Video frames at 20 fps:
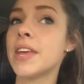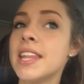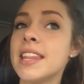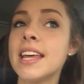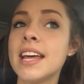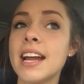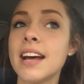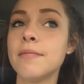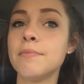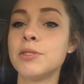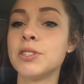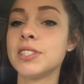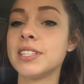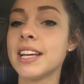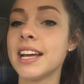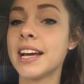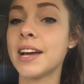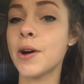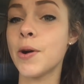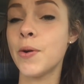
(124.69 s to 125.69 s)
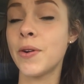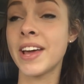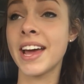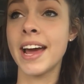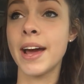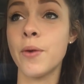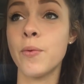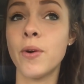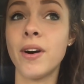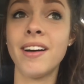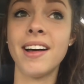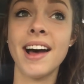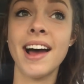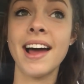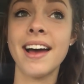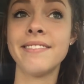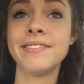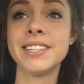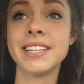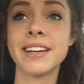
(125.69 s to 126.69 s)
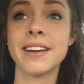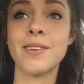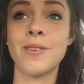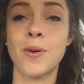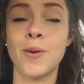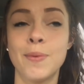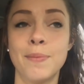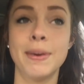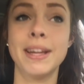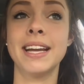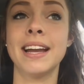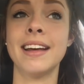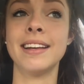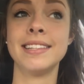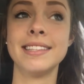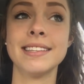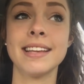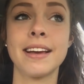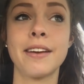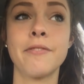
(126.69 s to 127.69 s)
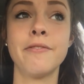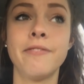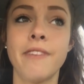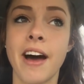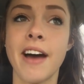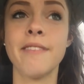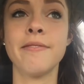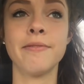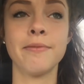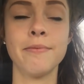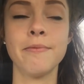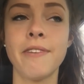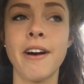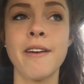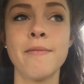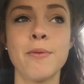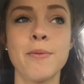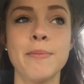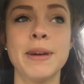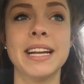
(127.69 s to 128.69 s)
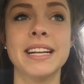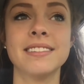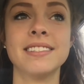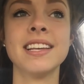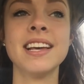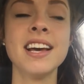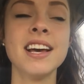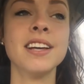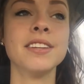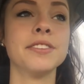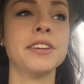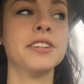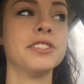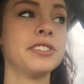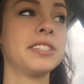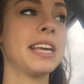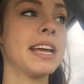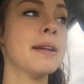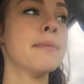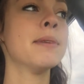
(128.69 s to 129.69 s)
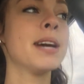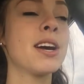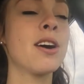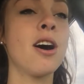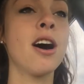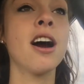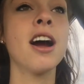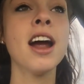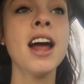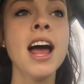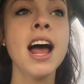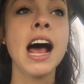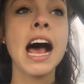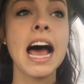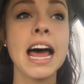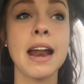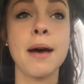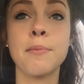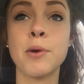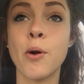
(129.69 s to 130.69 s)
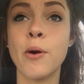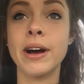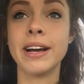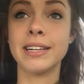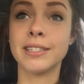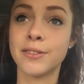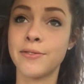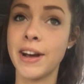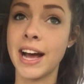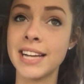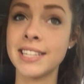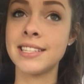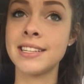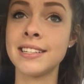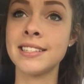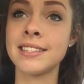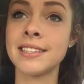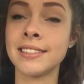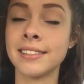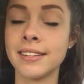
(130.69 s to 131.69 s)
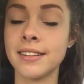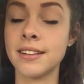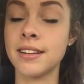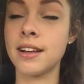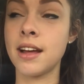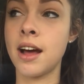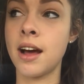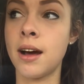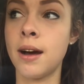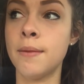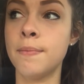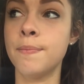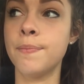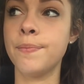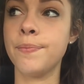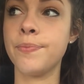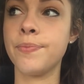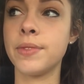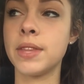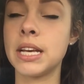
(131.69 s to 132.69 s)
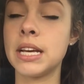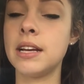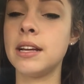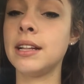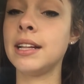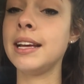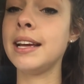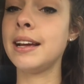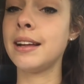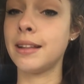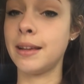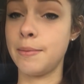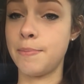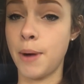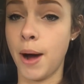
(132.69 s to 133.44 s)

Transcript: and then I'm just like, okay, well, I have to get home, and it's like a five five more minutes. So I just get in my car, and I'm going as fast as um, legally